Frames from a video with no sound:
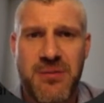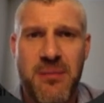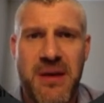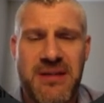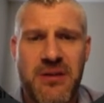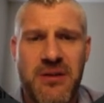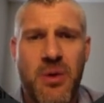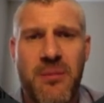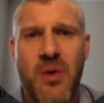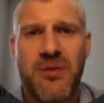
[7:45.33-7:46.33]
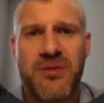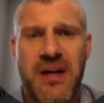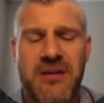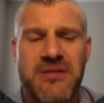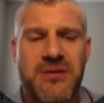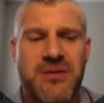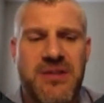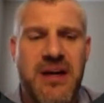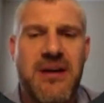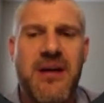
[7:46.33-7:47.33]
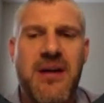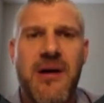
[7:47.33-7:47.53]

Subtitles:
but basically what it boils down to is that